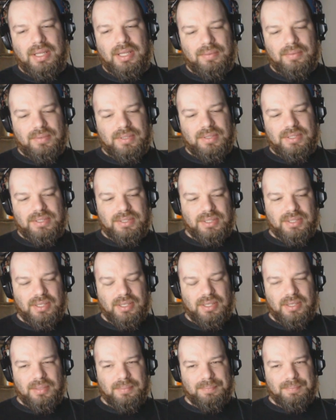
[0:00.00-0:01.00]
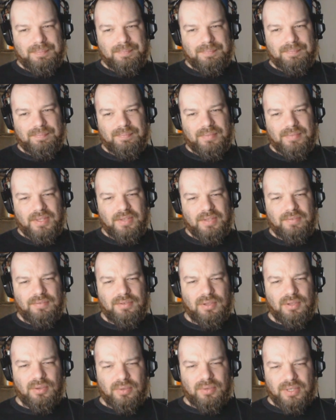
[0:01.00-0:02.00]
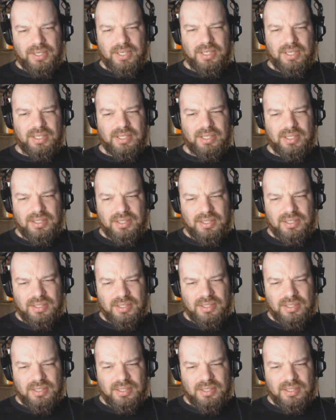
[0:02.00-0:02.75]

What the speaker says: It was Flora